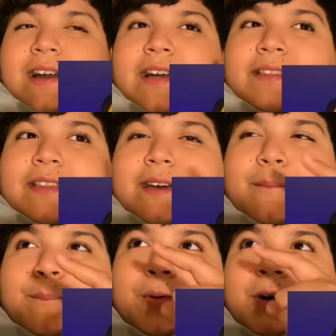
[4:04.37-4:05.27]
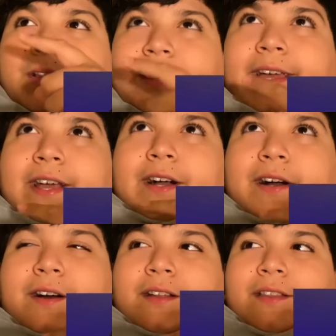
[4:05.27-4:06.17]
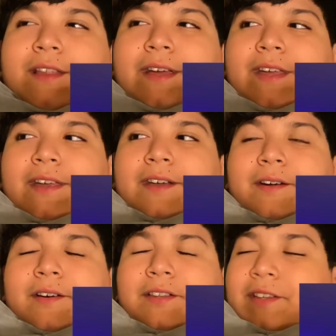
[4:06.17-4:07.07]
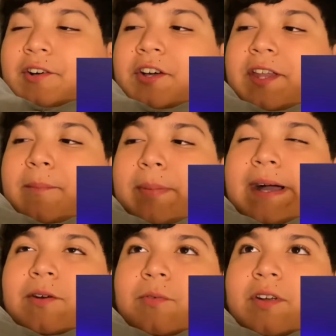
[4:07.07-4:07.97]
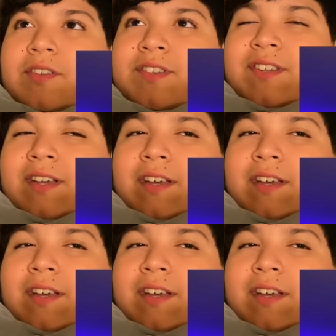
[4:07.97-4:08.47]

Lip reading: and then put like the hoodie backwards,